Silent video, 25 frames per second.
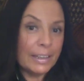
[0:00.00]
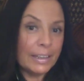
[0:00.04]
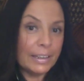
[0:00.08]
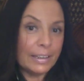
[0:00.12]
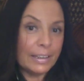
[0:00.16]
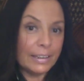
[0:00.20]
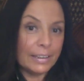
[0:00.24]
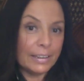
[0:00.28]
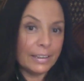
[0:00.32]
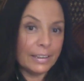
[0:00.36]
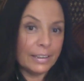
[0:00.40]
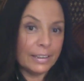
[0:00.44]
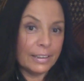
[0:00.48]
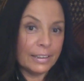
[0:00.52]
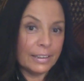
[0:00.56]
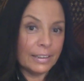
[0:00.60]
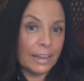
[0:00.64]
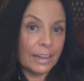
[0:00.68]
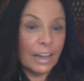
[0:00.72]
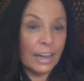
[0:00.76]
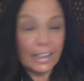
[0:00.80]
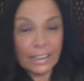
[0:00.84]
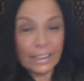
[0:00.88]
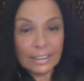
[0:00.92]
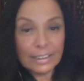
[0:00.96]

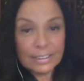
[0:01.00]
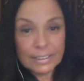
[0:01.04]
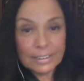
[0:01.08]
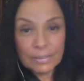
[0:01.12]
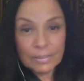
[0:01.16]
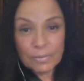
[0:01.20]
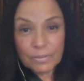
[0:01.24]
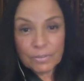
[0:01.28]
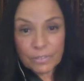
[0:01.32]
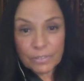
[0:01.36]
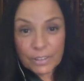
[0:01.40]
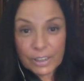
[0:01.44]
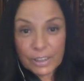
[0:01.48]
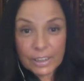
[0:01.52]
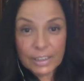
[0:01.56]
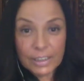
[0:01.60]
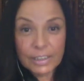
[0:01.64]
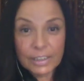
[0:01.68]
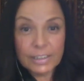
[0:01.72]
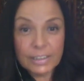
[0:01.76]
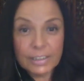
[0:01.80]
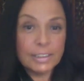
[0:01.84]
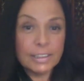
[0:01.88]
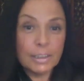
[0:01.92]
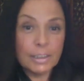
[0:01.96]
I got some
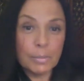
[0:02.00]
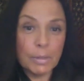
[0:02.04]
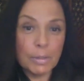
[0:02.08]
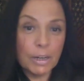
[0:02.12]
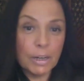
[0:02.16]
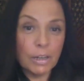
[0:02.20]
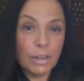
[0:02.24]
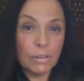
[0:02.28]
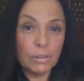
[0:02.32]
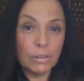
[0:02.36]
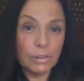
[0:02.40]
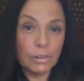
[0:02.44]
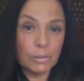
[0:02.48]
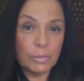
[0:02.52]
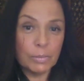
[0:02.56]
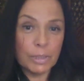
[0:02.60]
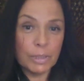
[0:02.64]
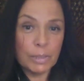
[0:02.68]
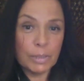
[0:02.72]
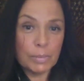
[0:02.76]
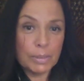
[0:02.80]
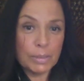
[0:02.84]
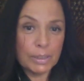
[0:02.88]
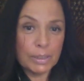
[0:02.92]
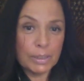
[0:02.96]
feelings about
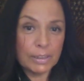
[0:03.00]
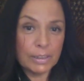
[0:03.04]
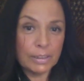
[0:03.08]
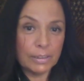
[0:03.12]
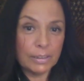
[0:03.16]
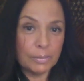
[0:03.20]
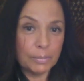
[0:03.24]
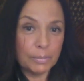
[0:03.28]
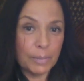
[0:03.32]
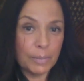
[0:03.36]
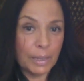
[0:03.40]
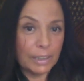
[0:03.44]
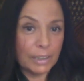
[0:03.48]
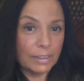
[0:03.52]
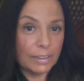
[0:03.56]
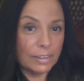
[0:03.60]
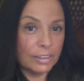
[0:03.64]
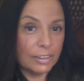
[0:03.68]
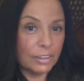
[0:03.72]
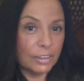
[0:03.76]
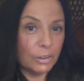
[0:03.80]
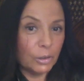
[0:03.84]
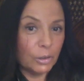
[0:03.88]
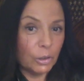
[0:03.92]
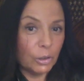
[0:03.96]
maybe, but
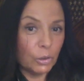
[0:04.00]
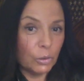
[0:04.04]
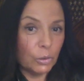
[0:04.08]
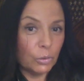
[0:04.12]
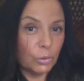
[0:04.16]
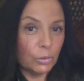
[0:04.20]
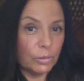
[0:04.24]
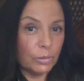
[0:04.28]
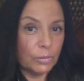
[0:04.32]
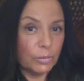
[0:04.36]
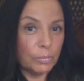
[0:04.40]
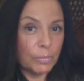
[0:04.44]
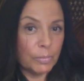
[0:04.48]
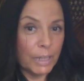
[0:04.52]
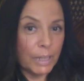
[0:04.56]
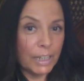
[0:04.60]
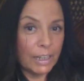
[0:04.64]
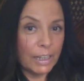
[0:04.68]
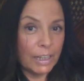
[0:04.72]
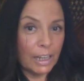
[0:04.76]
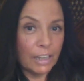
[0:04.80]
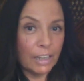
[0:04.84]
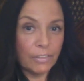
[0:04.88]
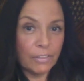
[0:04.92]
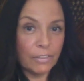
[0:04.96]
you know, my
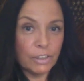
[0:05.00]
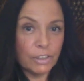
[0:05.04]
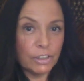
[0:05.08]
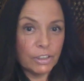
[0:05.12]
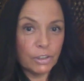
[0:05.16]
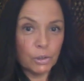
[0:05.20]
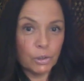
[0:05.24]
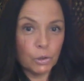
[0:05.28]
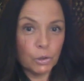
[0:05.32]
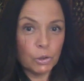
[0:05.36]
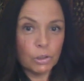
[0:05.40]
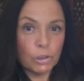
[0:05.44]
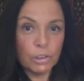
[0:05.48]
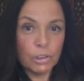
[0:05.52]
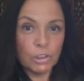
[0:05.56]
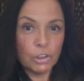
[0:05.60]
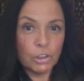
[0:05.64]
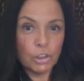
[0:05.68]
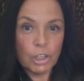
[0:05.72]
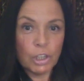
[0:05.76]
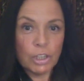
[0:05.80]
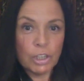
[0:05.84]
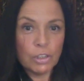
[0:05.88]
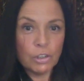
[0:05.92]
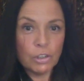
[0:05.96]
life is totally
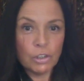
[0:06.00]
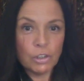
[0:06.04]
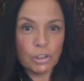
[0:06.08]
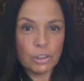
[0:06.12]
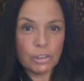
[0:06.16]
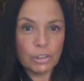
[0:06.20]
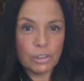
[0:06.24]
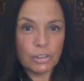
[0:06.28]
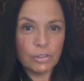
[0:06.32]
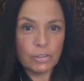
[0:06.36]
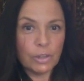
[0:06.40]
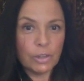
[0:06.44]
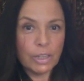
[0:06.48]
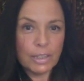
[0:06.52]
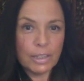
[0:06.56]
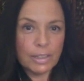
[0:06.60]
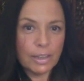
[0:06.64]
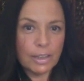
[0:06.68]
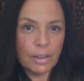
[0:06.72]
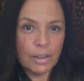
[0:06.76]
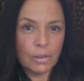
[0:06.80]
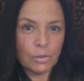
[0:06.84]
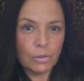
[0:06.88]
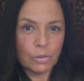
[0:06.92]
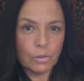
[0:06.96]
changing right
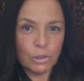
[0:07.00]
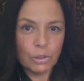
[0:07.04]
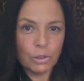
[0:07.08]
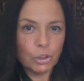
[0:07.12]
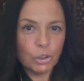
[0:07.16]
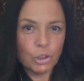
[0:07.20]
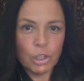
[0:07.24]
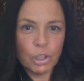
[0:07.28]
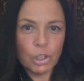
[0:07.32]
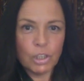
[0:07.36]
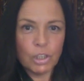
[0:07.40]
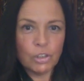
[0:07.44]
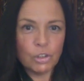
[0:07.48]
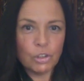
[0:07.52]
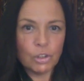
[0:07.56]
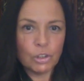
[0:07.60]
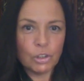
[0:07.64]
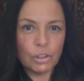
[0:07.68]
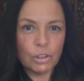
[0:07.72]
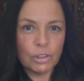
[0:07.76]
now. It's changing.